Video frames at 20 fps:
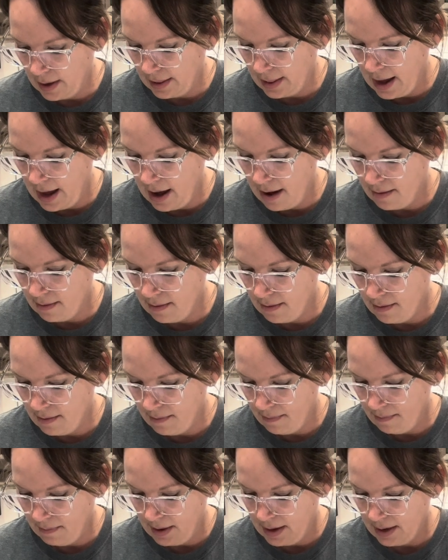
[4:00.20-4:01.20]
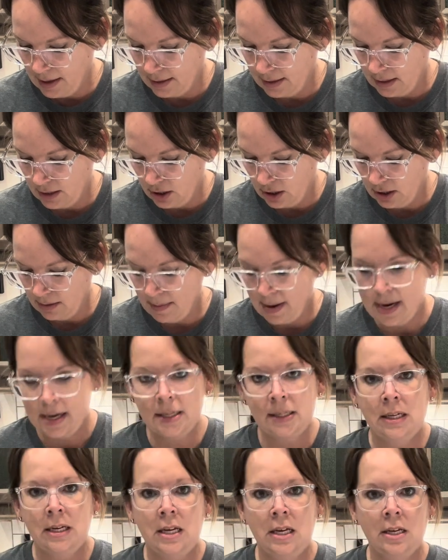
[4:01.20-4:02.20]
that because it just makes
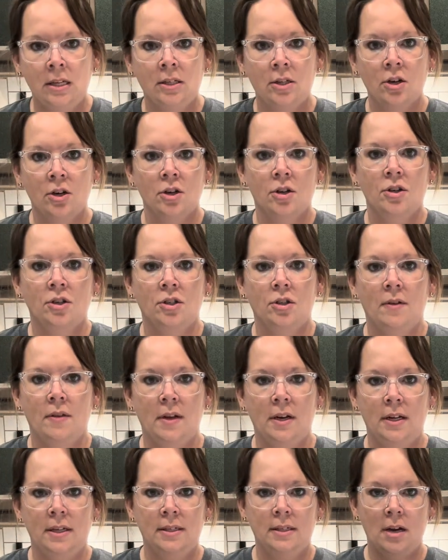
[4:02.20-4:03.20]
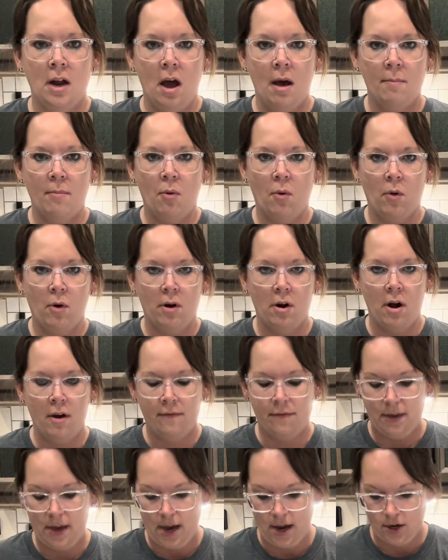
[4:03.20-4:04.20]
it easier so that it's not pouring off
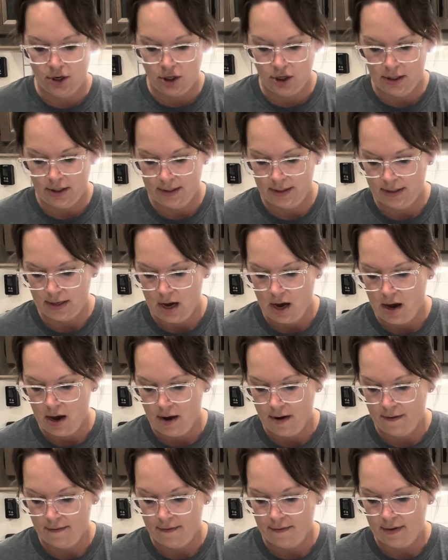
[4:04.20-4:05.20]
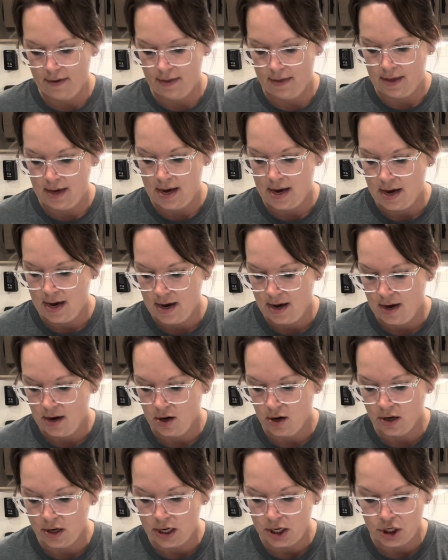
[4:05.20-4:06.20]
the edges of the
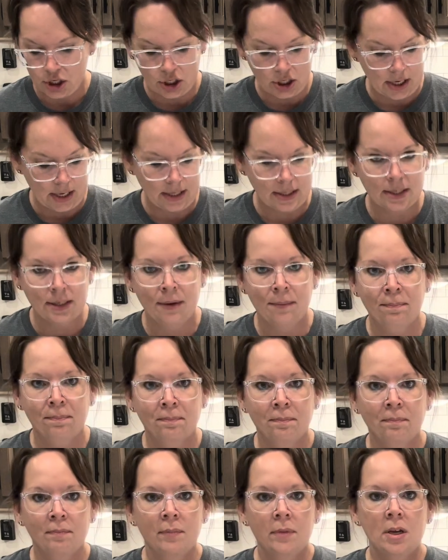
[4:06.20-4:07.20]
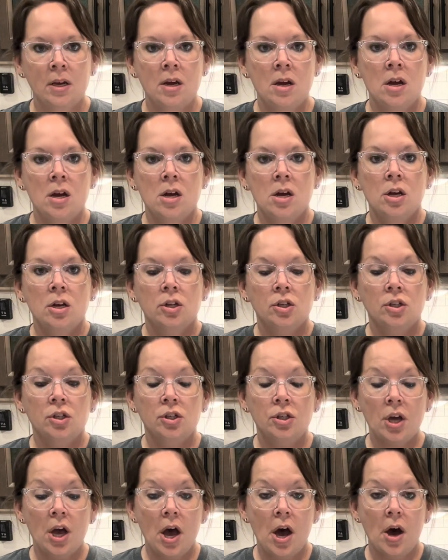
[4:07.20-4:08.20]
cookie sheet.
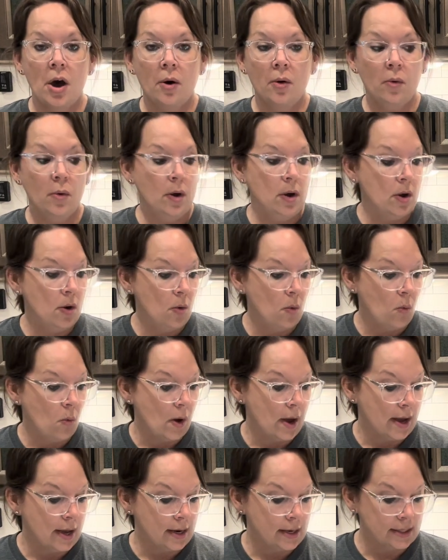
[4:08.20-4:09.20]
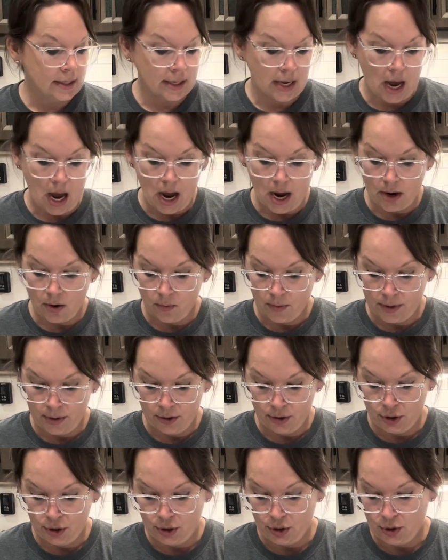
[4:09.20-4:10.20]
So what I will
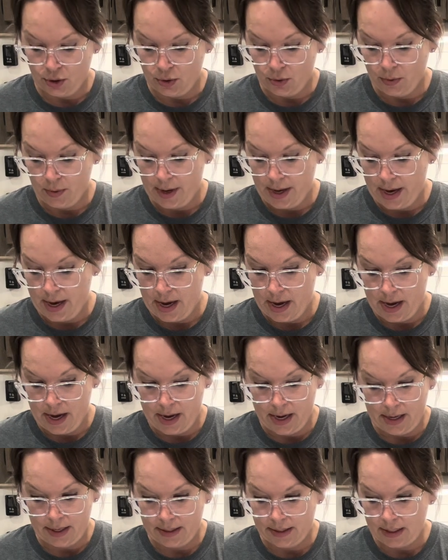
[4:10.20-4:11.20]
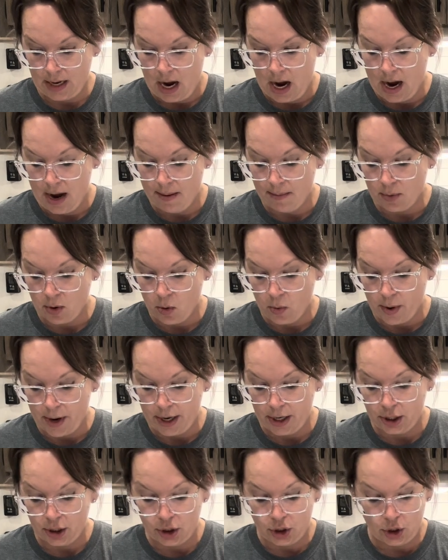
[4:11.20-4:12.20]
do is I'm
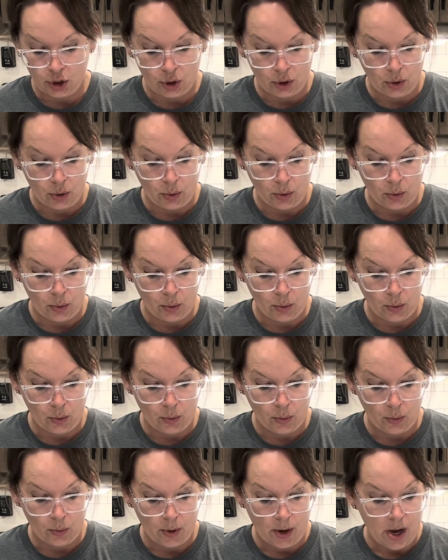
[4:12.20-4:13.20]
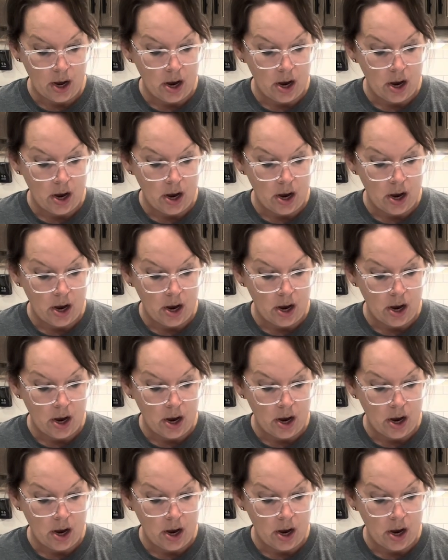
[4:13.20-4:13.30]
going to